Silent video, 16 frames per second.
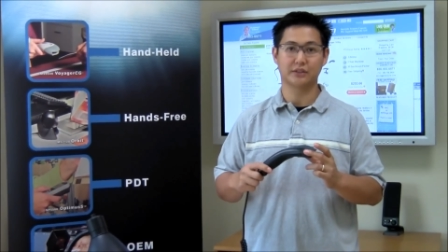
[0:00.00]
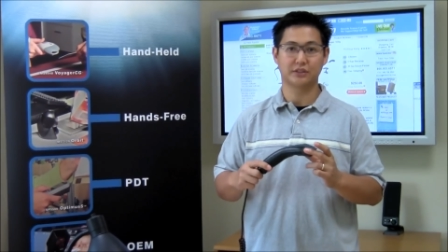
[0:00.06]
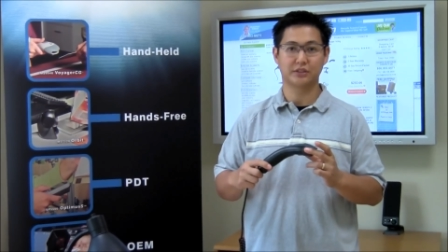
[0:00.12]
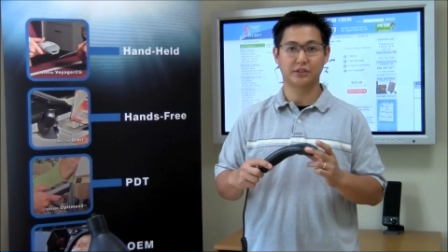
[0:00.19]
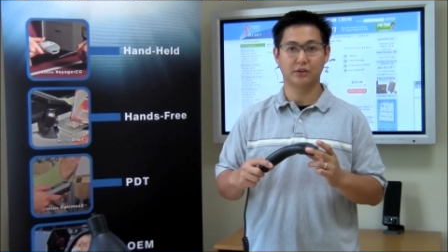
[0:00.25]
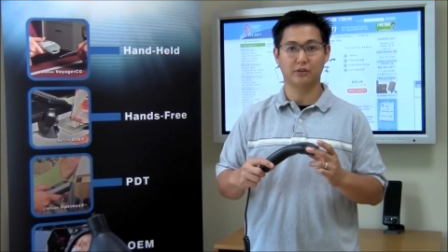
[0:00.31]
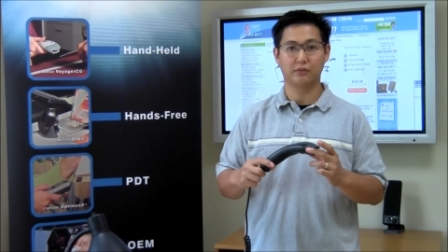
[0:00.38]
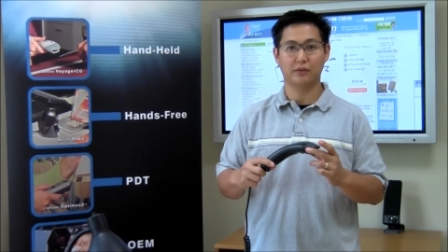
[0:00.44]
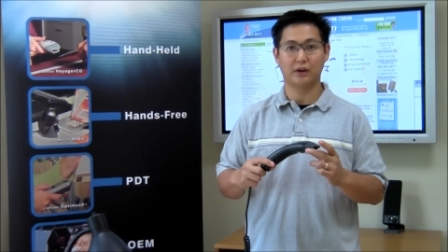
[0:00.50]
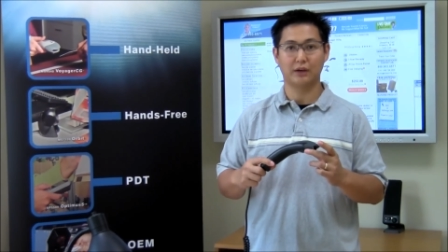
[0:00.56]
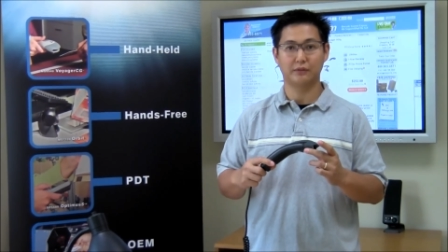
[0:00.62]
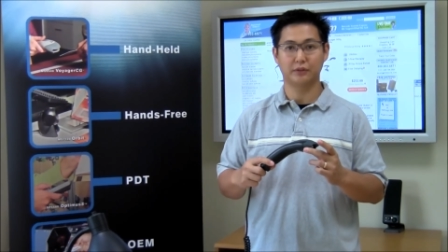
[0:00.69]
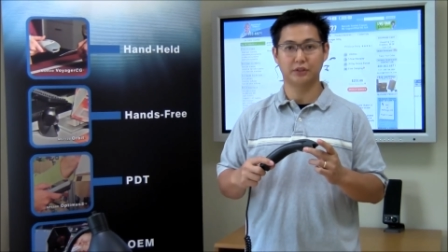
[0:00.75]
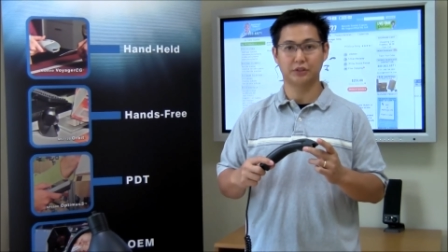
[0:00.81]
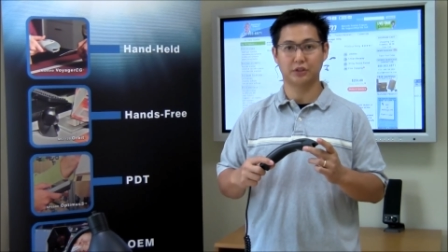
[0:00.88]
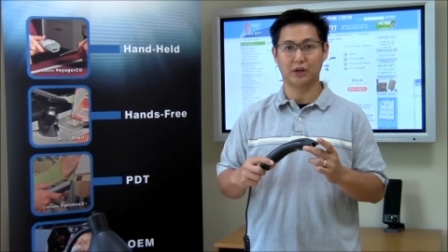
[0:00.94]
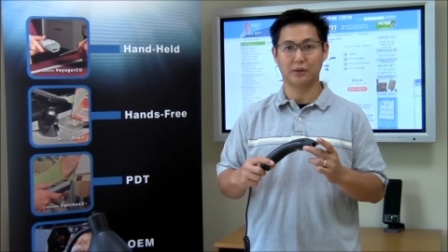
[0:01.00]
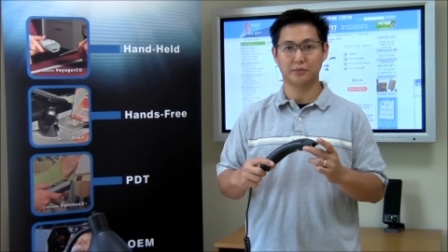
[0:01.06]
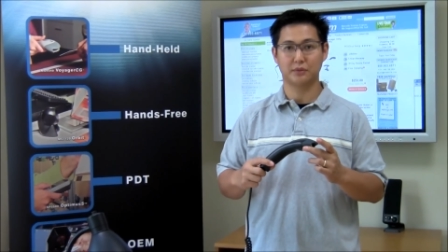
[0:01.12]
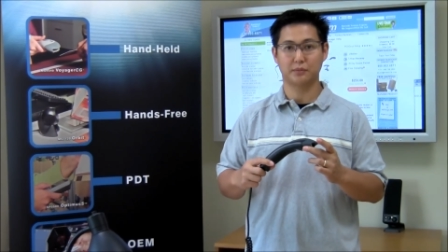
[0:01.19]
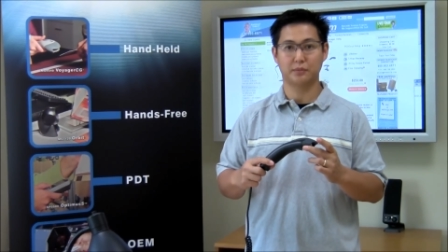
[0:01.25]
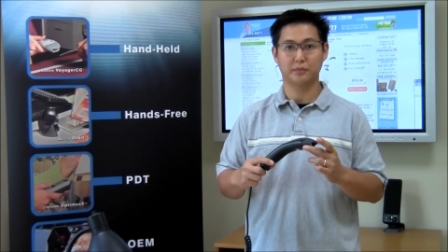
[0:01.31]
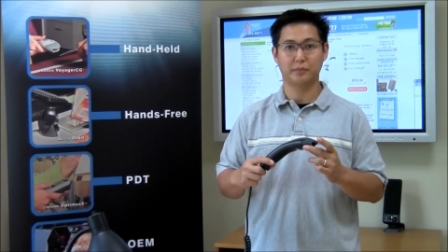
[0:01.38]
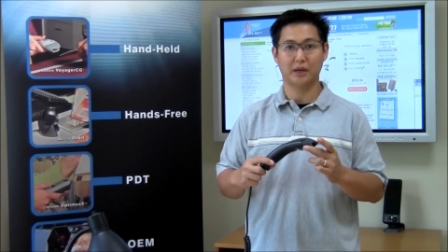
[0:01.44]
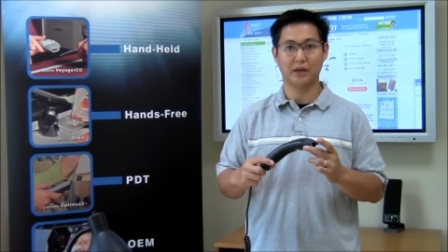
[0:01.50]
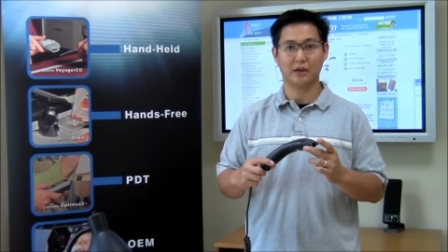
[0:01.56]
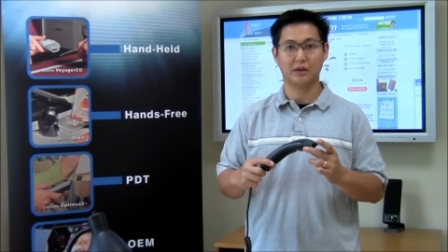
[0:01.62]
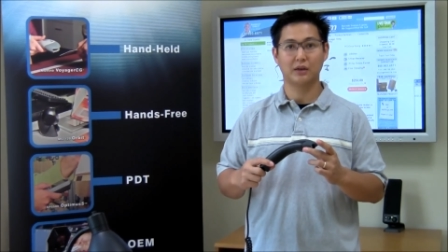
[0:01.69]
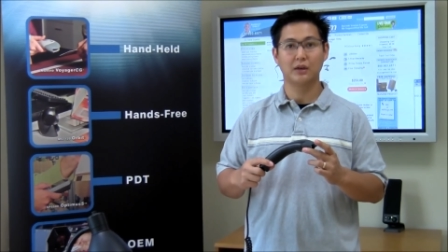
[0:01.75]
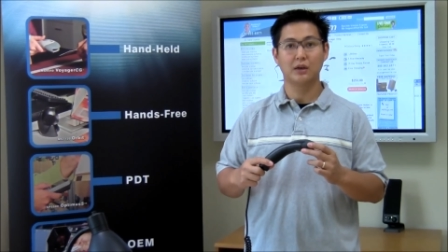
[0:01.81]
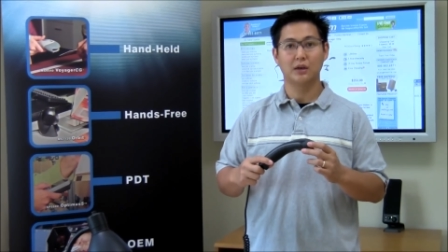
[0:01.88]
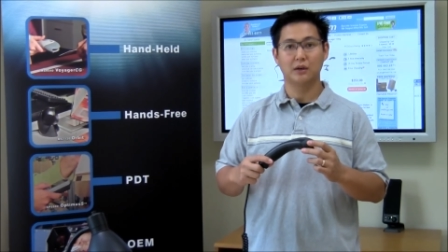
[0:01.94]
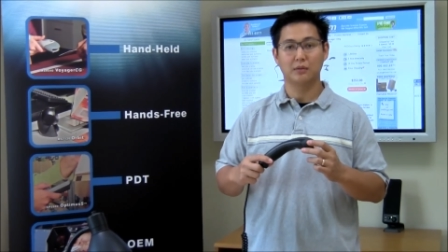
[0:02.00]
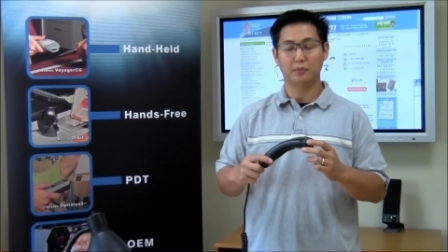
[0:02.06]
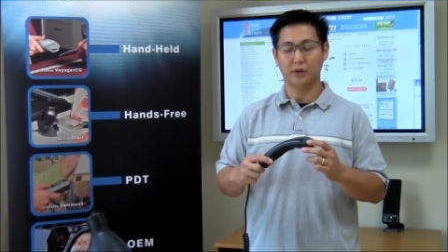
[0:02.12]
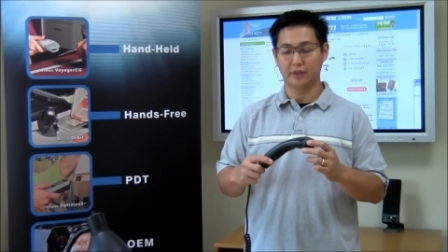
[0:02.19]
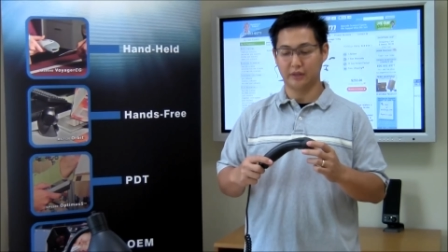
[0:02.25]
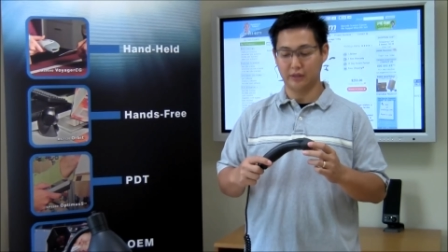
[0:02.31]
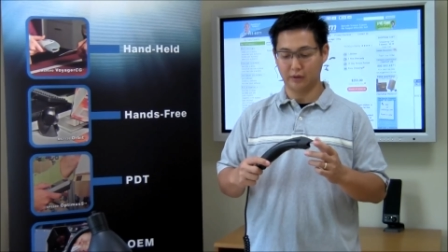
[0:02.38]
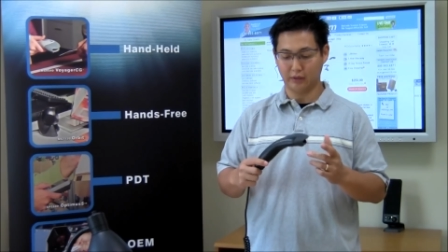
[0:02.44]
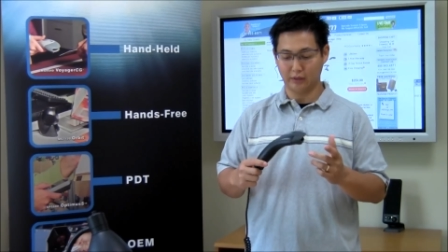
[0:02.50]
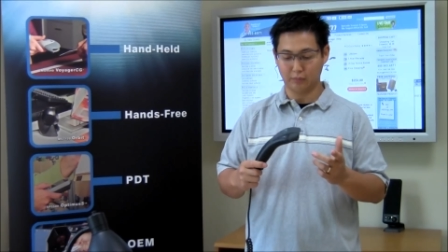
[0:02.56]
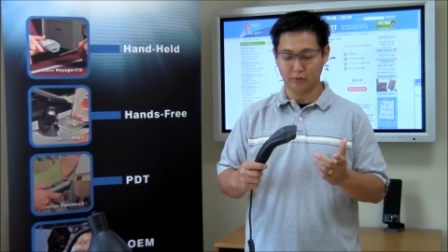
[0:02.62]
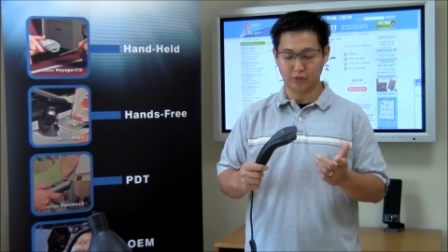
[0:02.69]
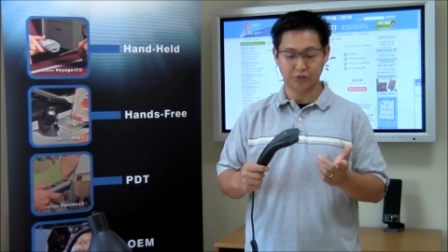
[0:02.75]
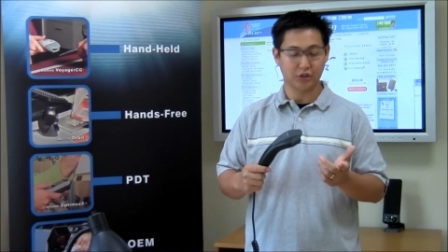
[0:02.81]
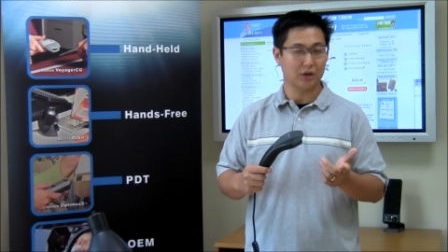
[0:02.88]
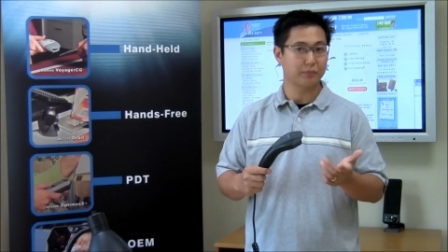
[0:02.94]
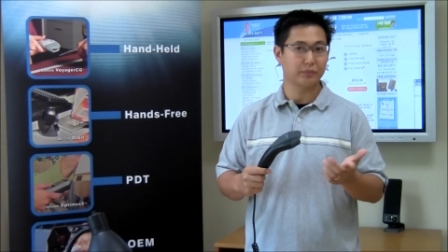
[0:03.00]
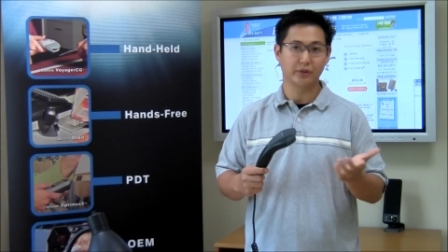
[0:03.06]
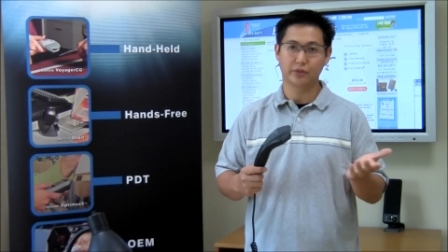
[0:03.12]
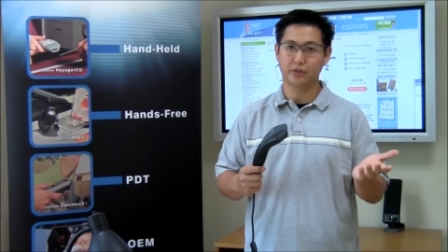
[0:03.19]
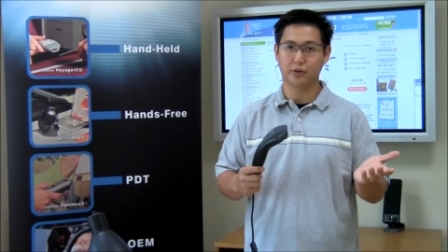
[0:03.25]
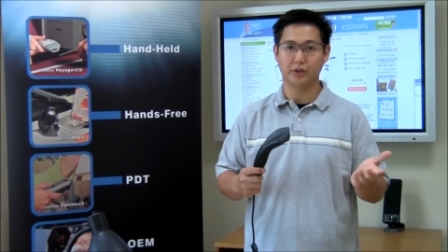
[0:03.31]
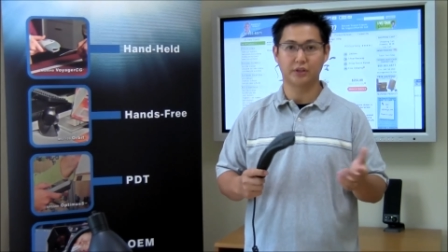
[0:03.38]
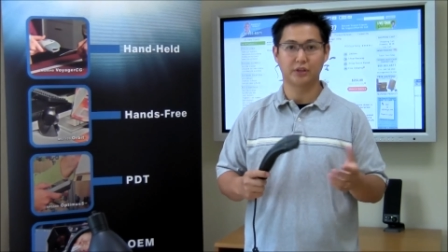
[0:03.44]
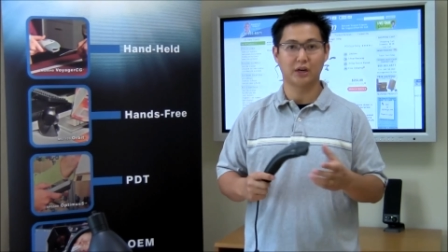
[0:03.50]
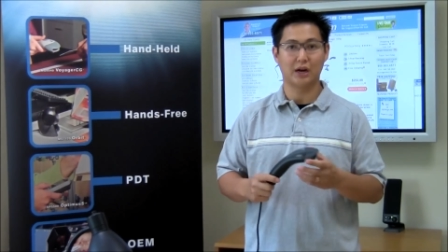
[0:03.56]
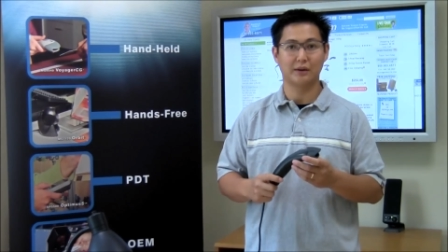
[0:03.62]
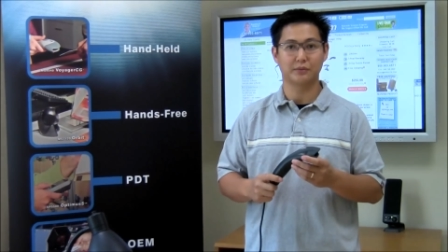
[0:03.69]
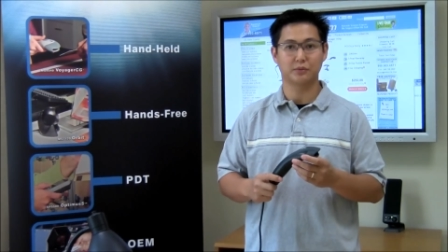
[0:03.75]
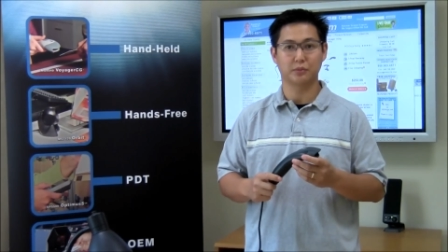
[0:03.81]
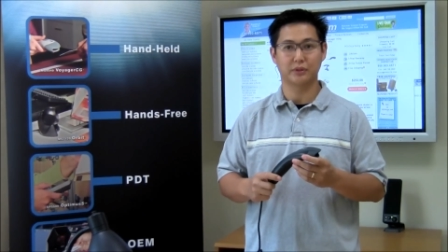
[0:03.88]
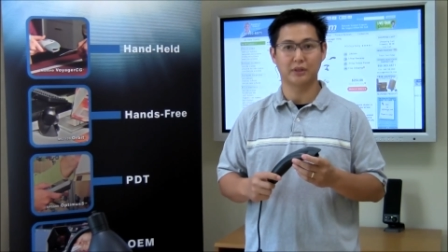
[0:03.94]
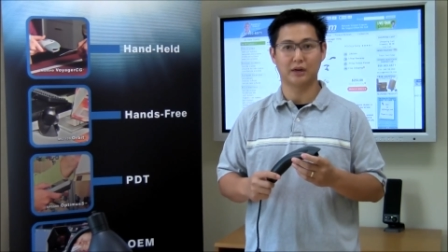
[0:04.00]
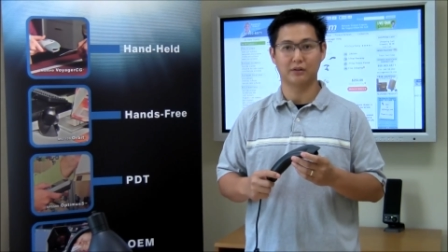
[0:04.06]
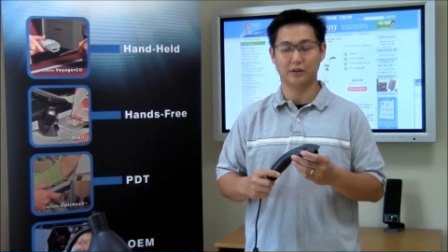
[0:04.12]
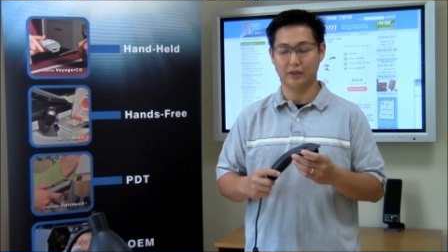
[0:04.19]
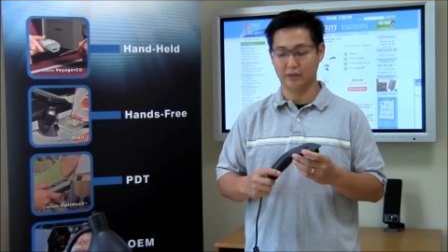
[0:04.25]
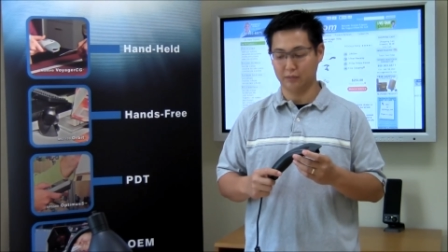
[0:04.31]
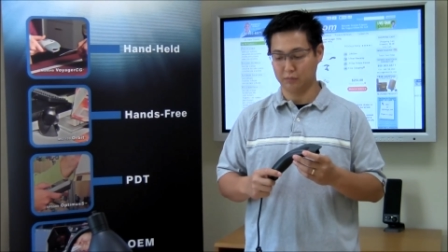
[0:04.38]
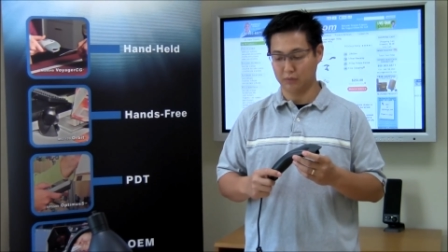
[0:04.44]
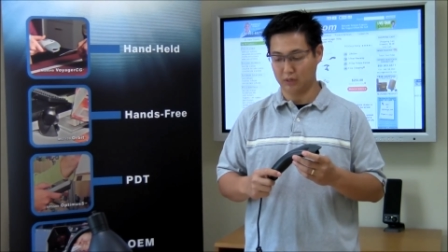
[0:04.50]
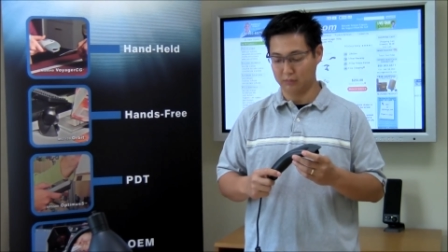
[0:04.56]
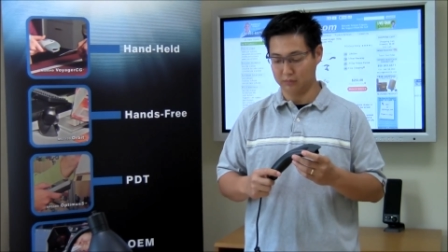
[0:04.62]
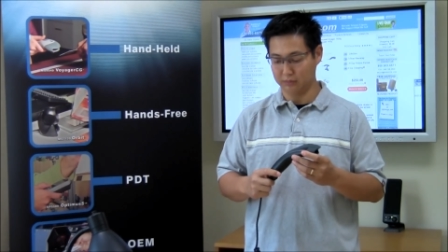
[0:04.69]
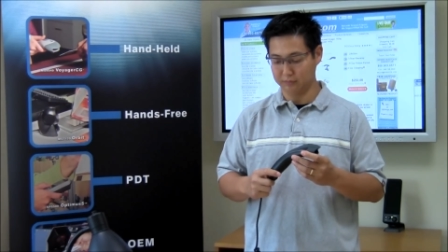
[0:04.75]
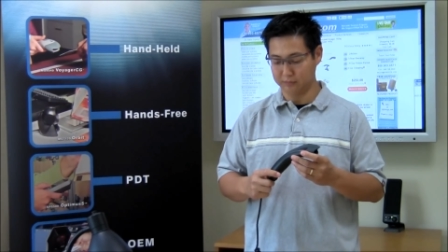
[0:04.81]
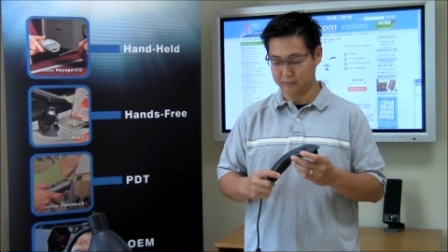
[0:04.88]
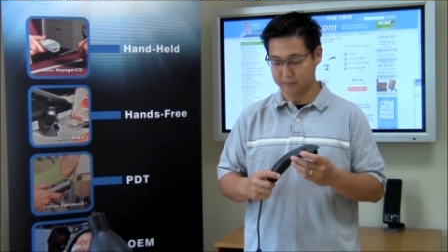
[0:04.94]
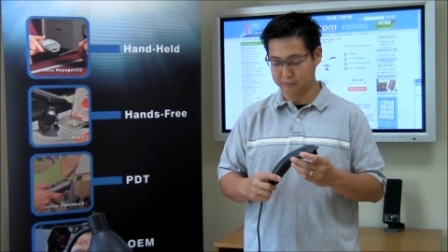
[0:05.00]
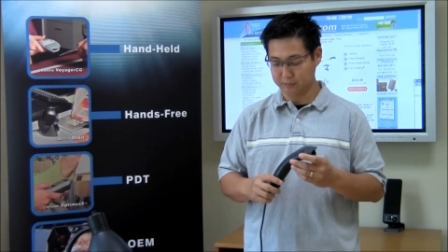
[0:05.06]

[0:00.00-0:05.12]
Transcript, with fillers: It's still a 5 foot drop spec, but they're able to drop it 30 times without any problem.